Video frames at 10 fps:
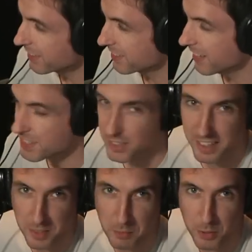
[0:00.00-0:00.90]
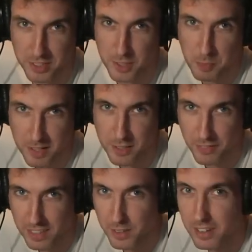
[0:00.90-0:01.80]
it's it's like the most expensive
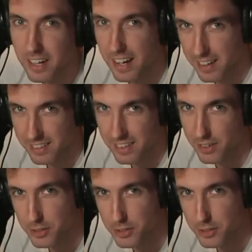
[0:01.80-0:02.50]
thing you can get out of dinner.